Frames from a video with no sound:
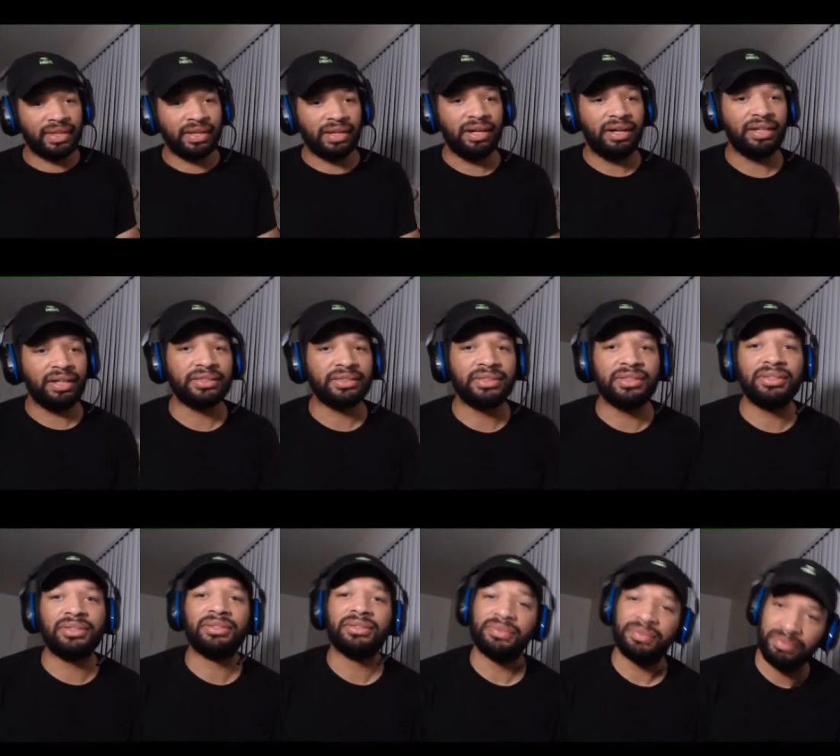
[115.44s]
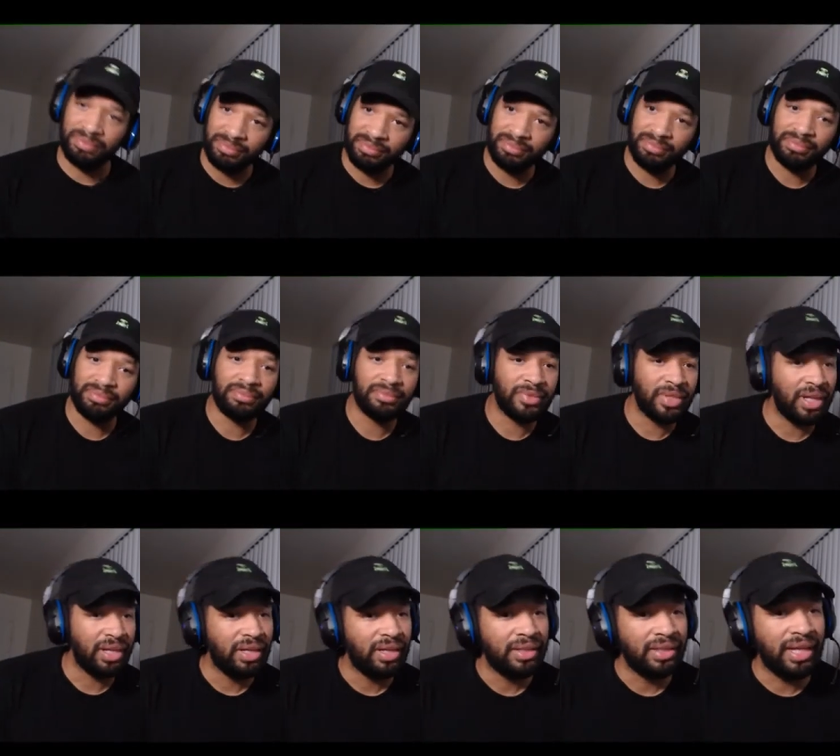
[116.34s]
So
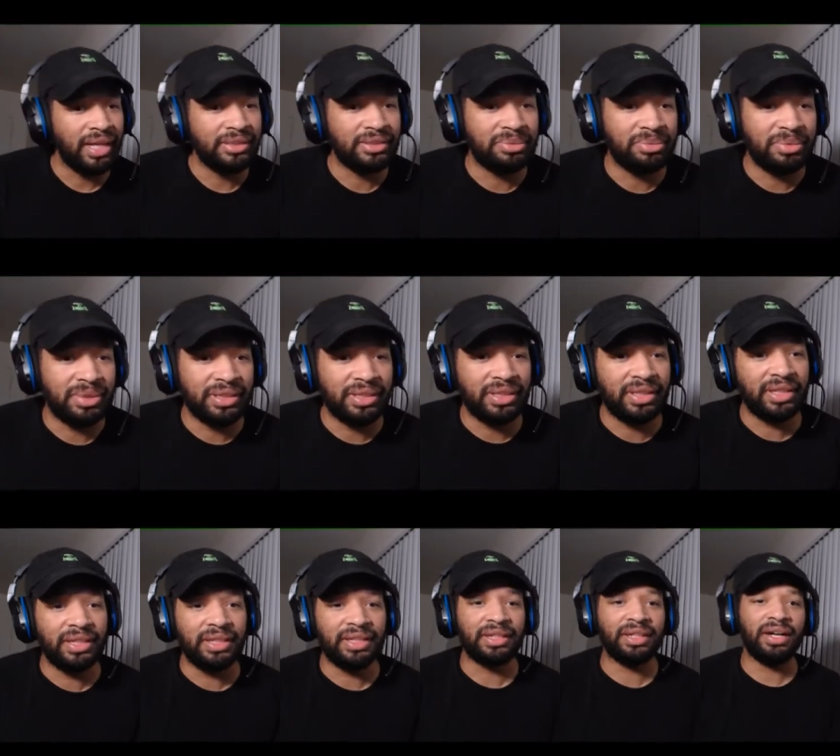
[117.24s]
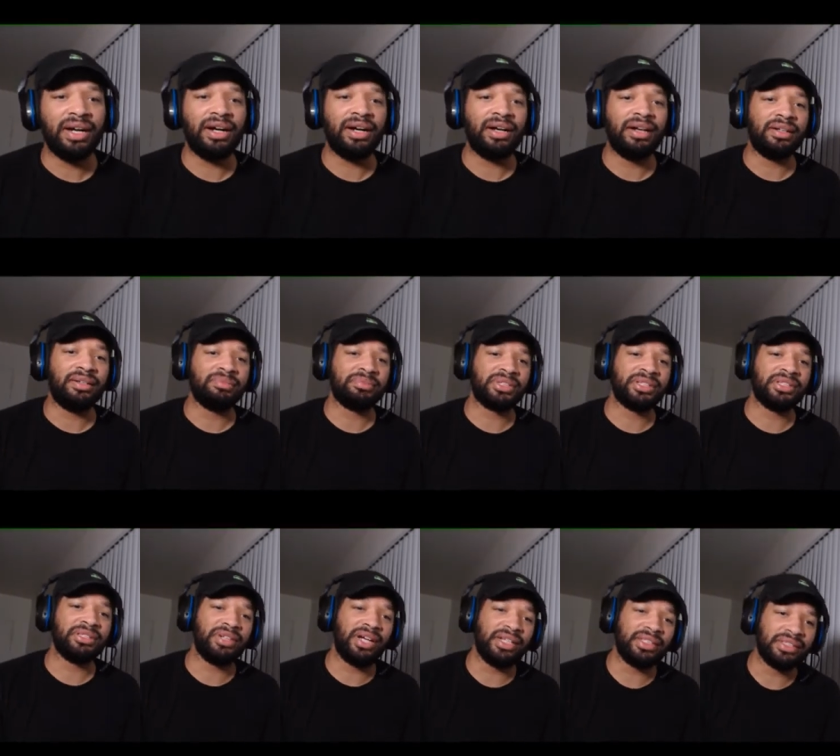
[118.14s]
that's one thing.
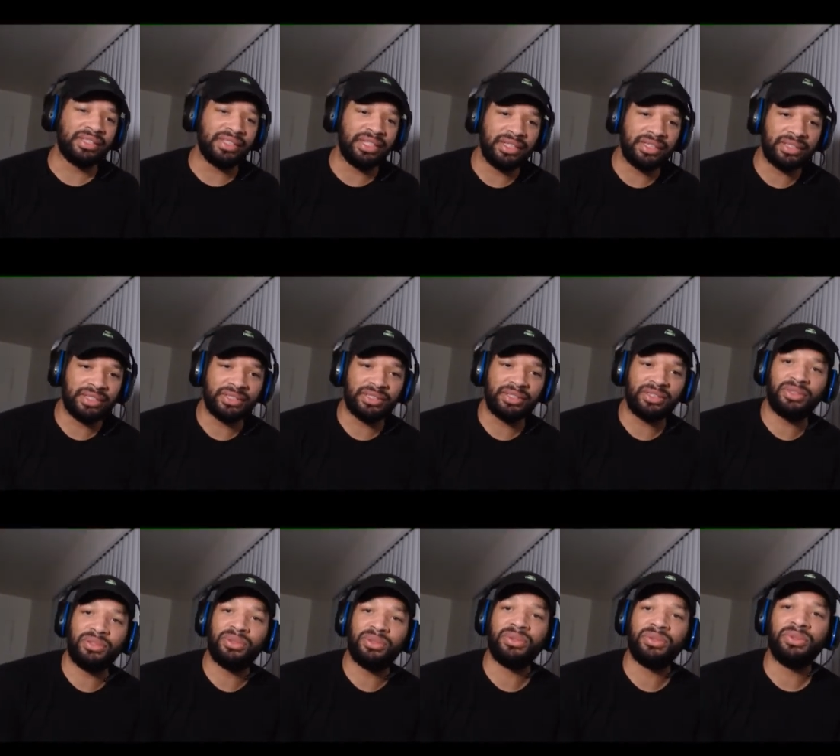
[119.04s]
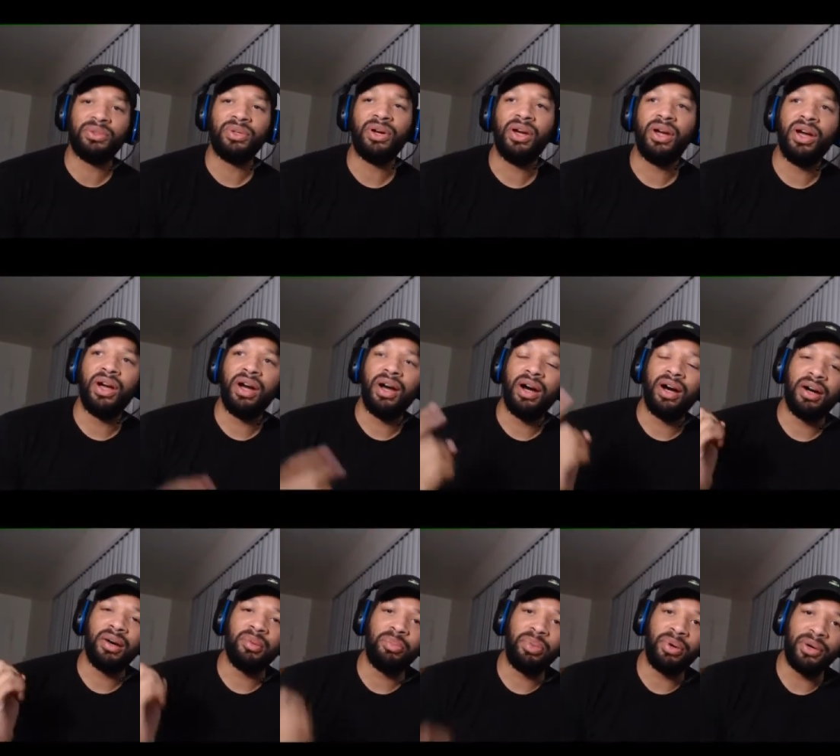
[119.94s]
Congratulations to
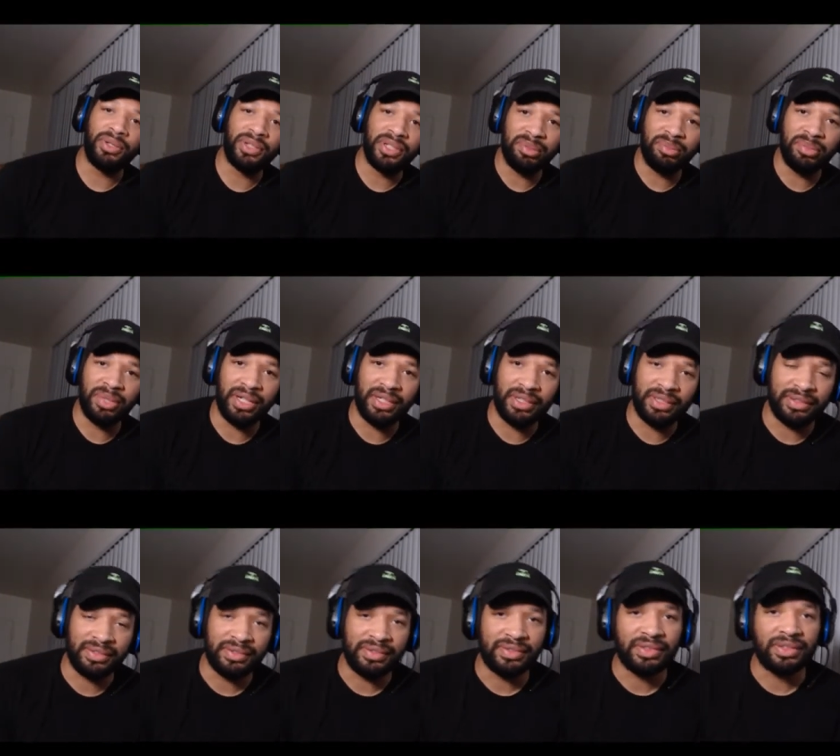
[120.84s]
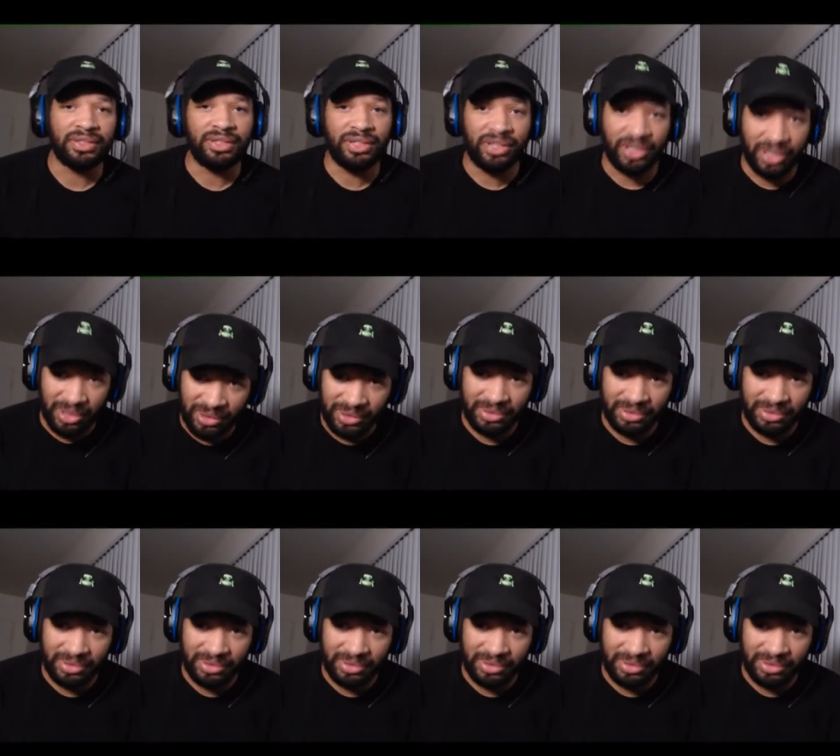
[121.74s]
Pokemon Go.